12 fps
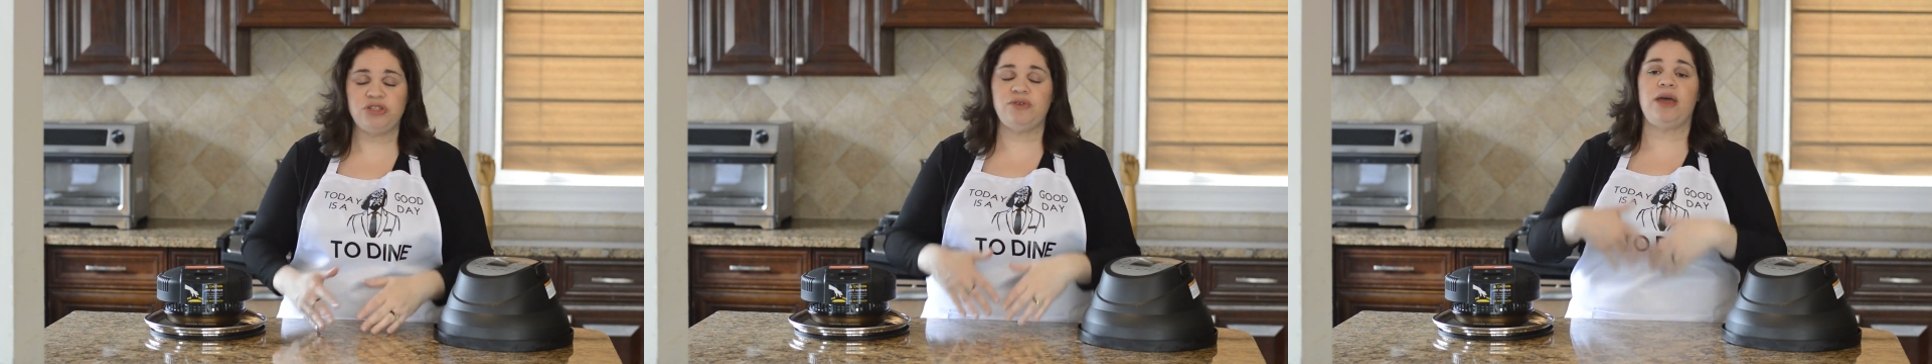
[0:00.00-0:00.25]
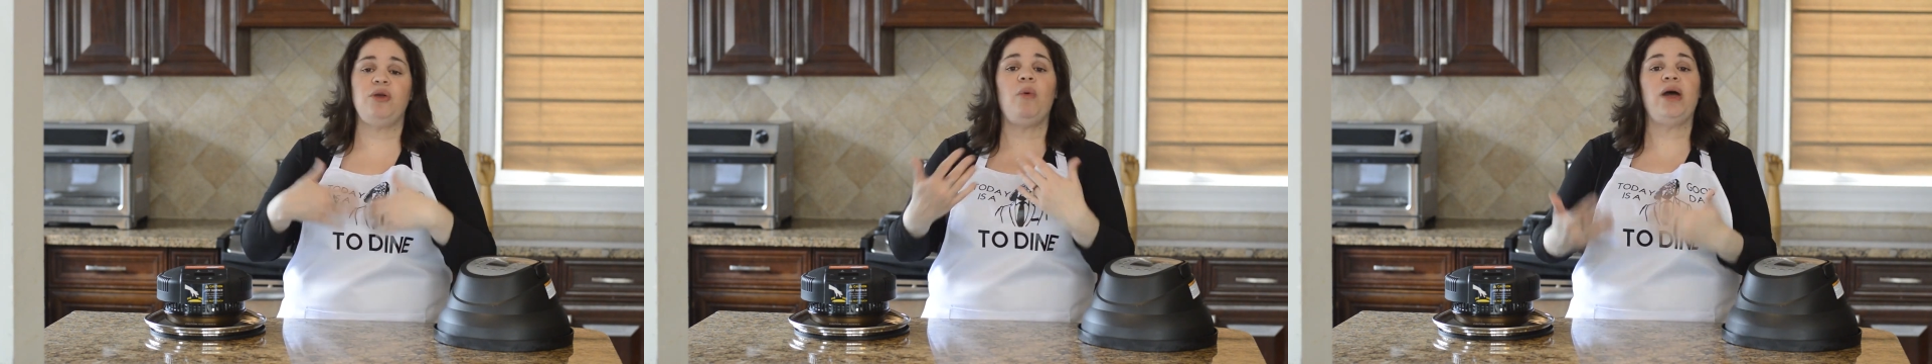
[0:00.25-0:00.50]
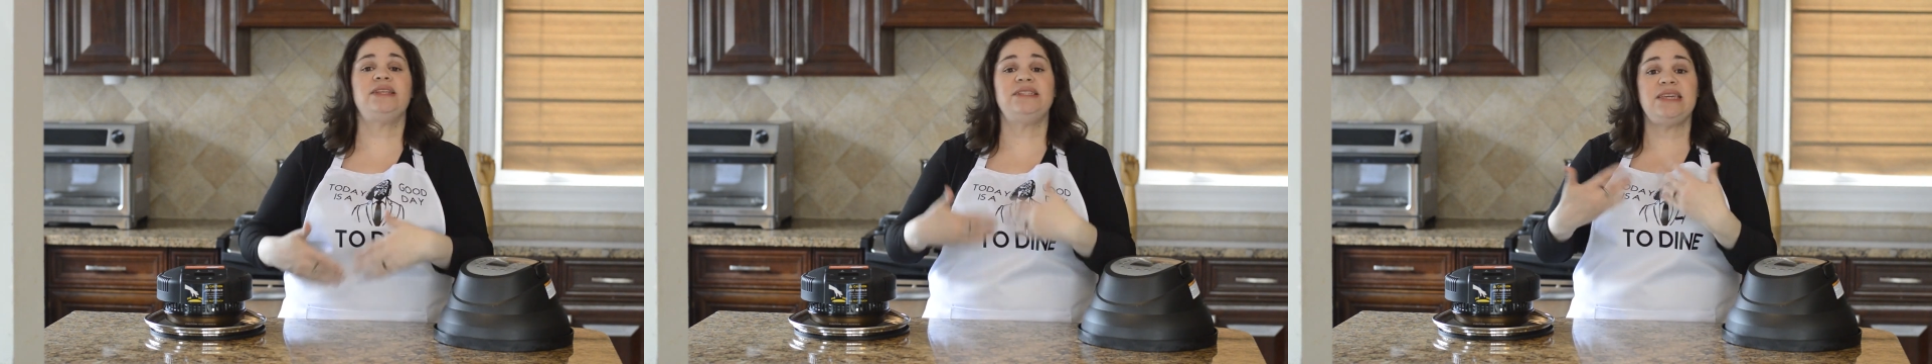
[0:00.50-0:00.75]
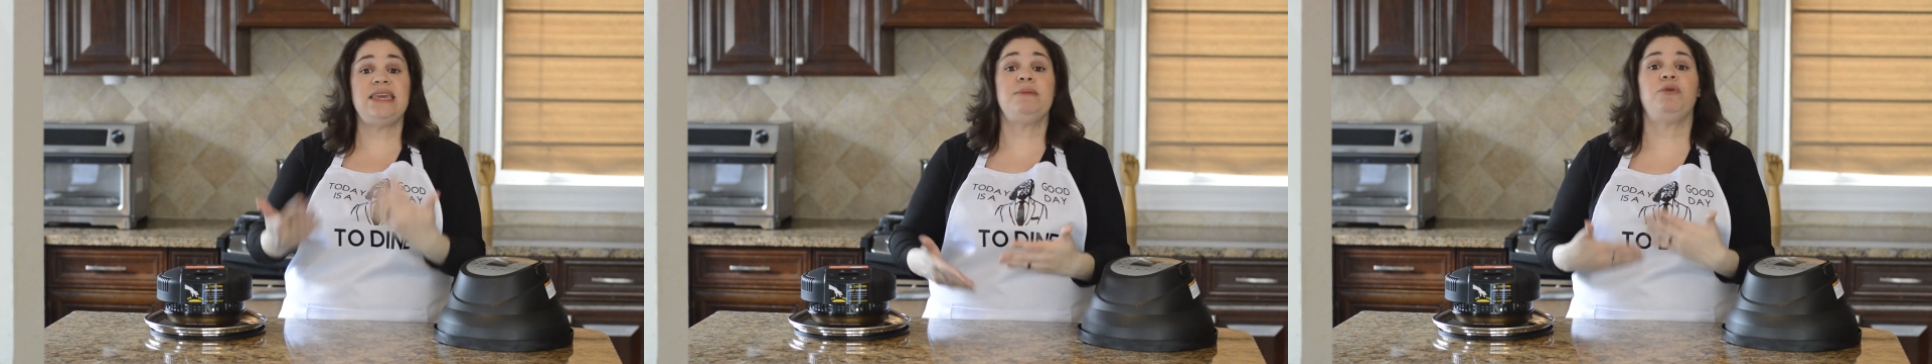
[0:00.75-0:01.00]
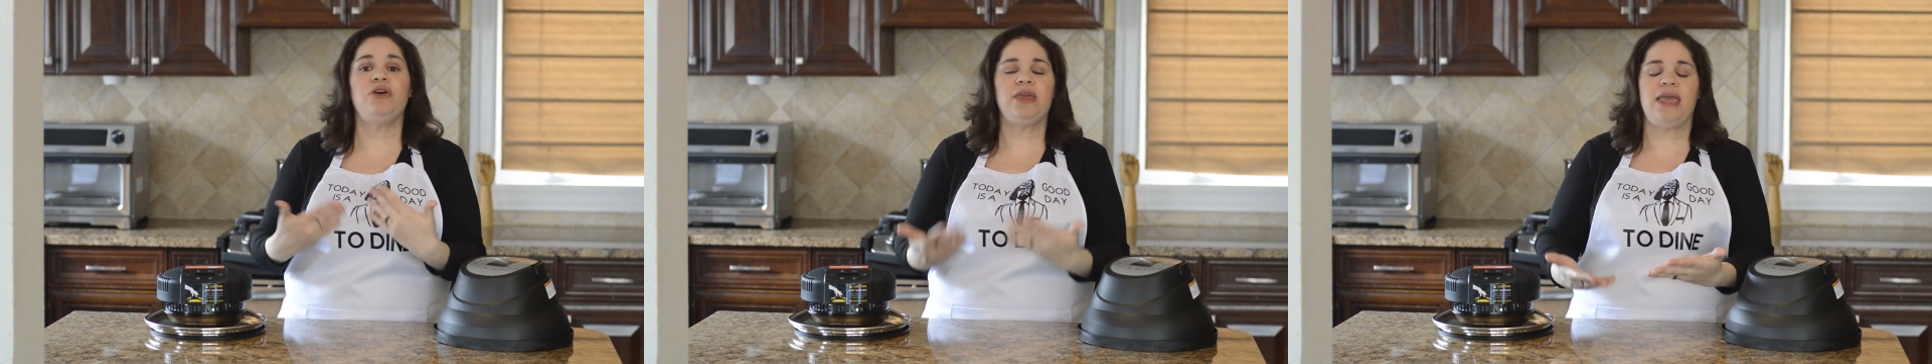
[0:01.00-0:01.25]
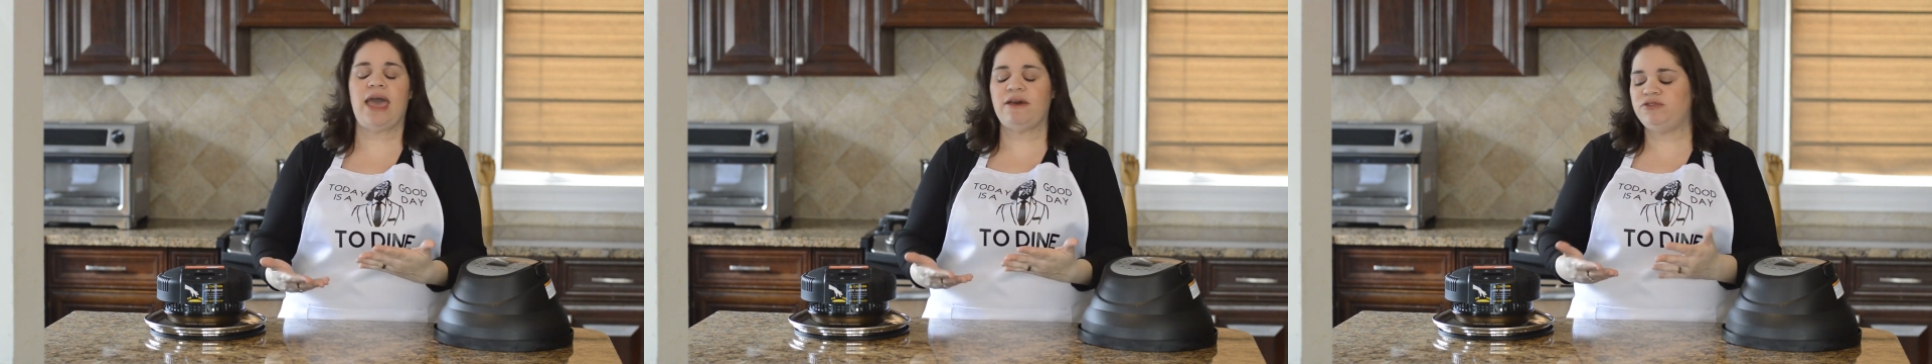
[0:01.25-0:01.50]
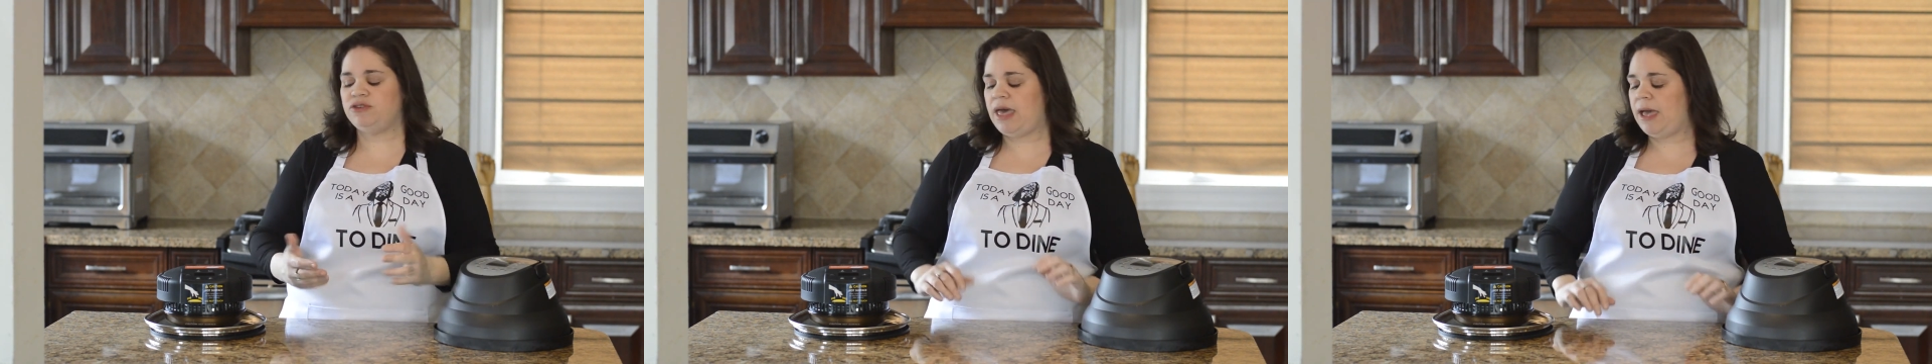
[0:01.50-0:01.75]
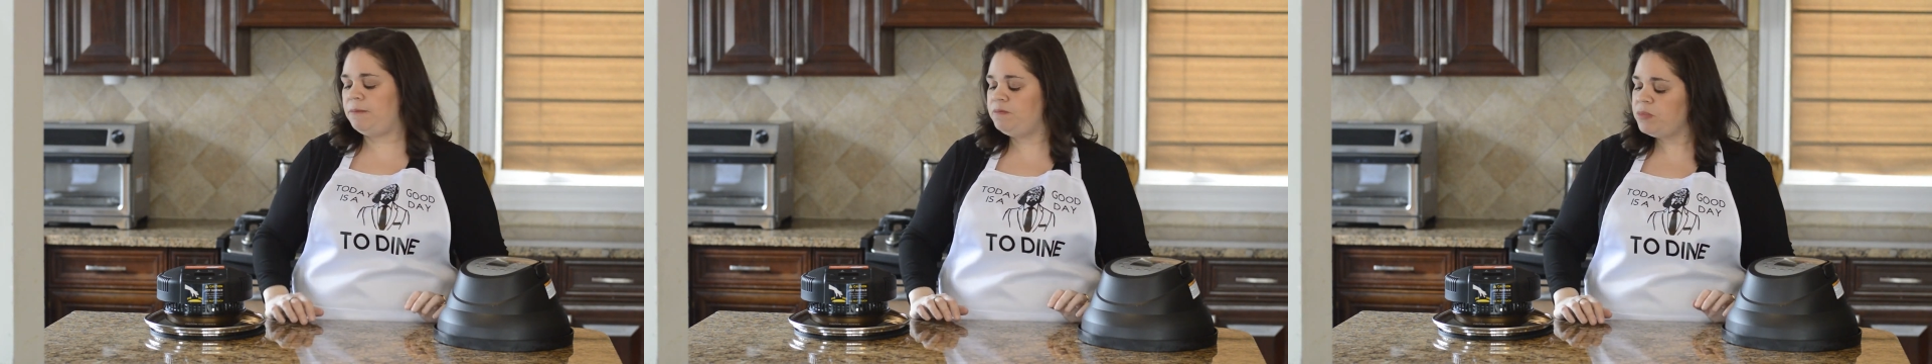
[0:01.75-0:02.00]
so I don't want it to keep cooking after
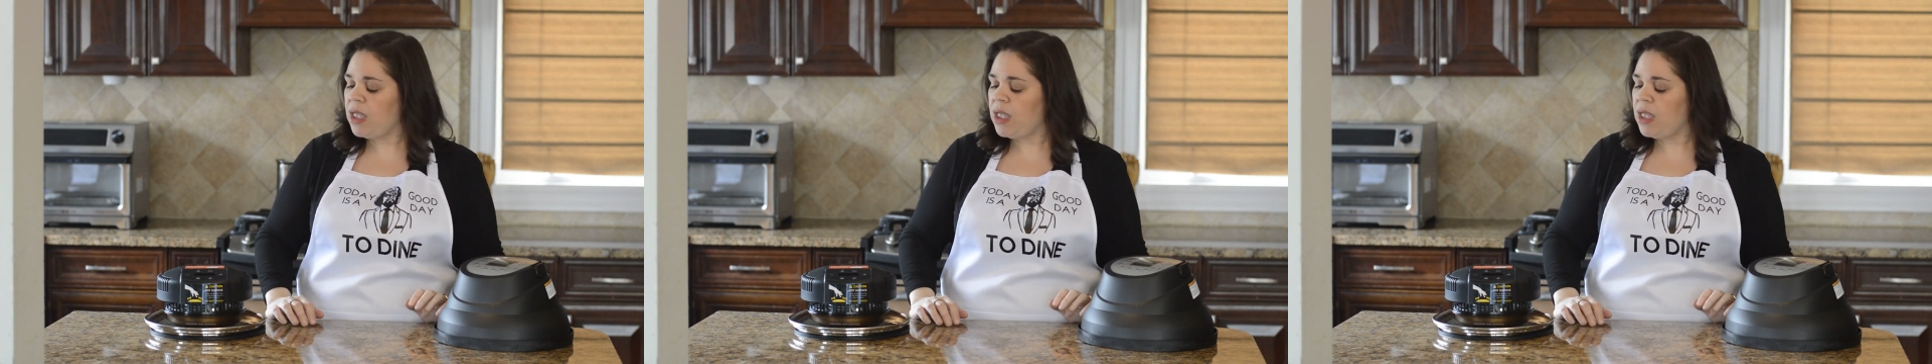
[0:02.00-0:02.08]
that.